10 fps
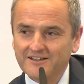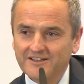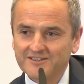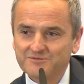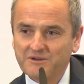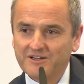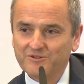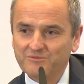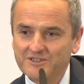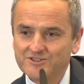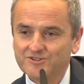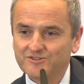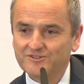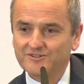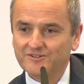And as Mario
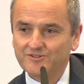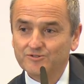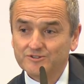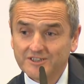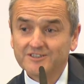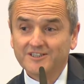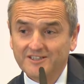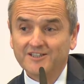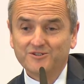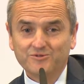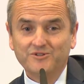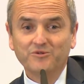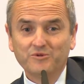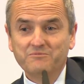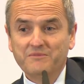mentioned, you certainly had to
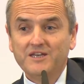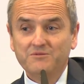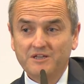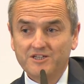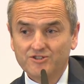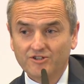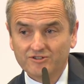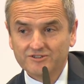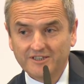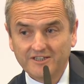deal with many, many shocks.